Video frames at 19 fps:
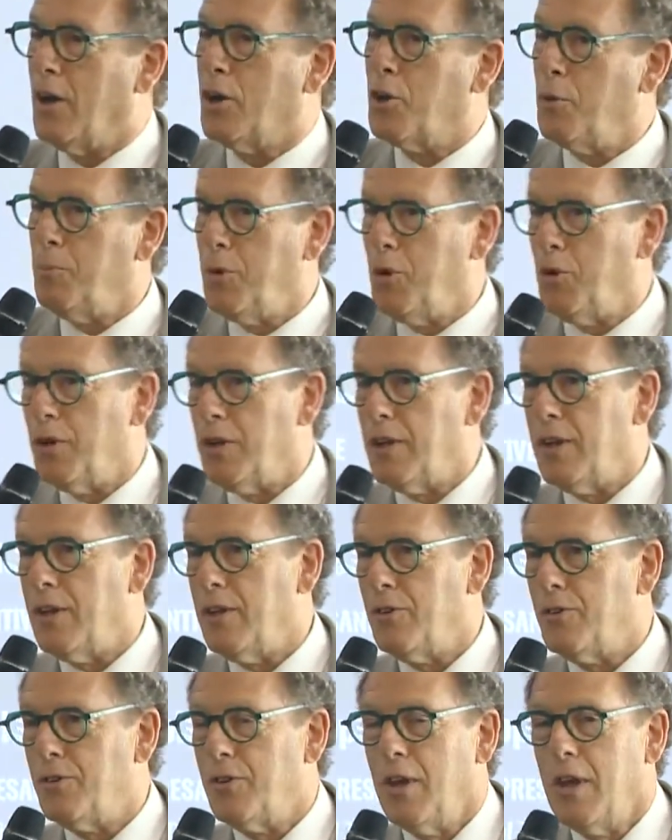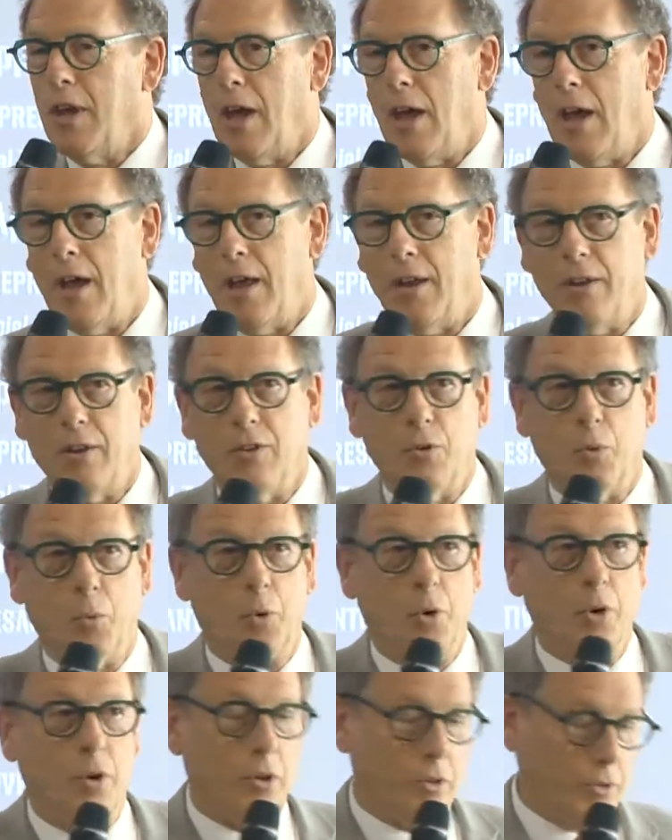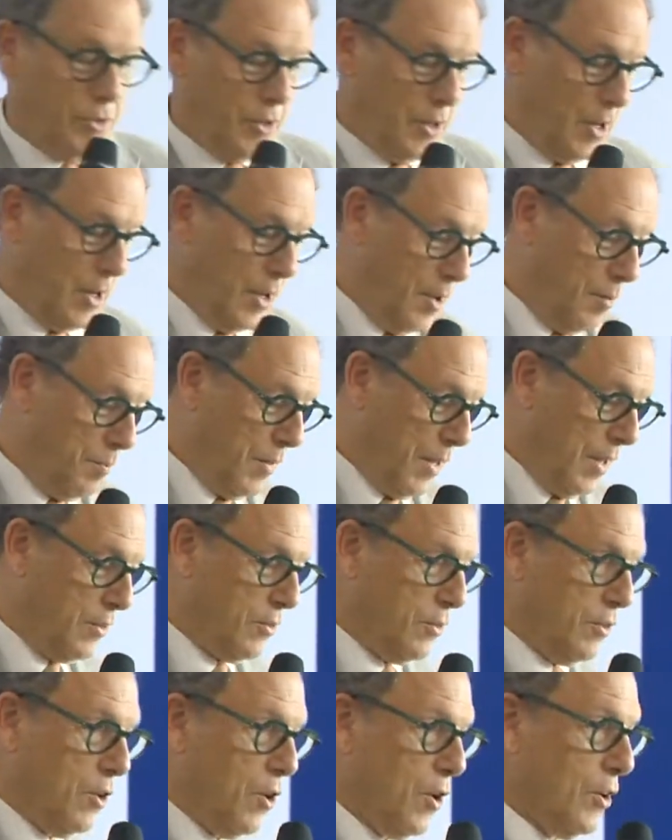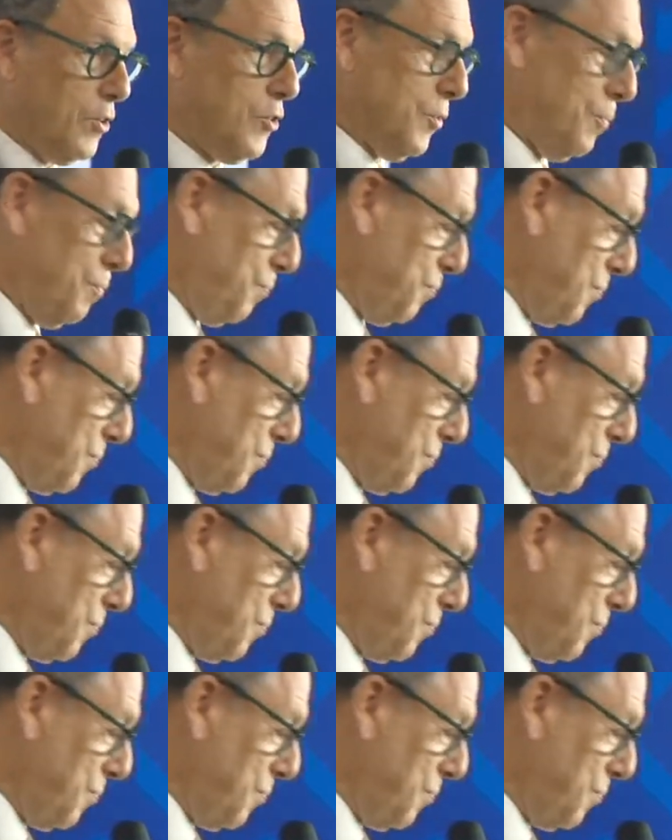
communities, and in the world at large.